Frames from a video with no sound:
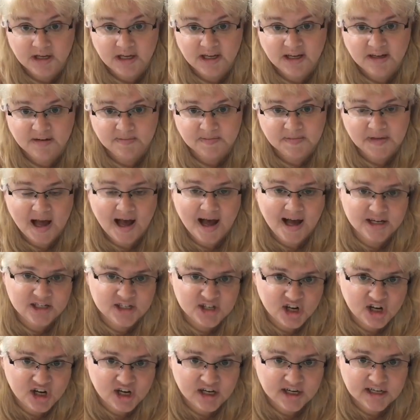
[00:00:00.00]
eat hot
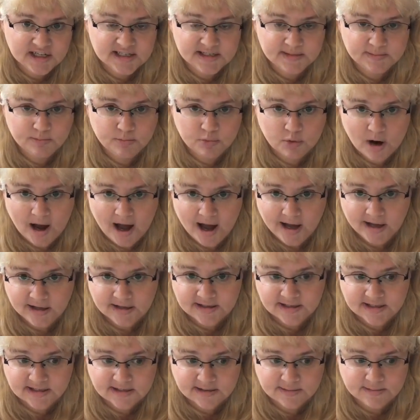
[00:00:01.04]
dogs,
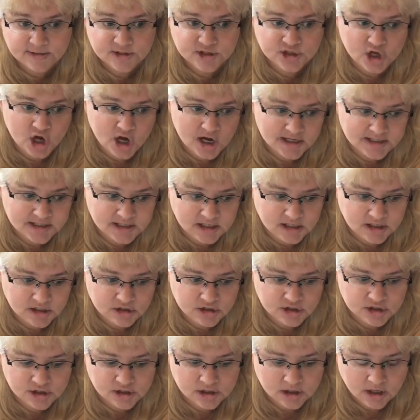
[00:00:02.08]
brats,
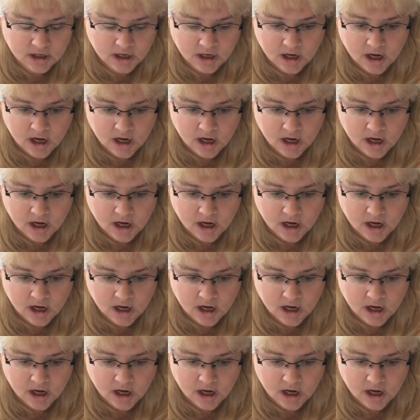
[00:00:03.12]
sausage.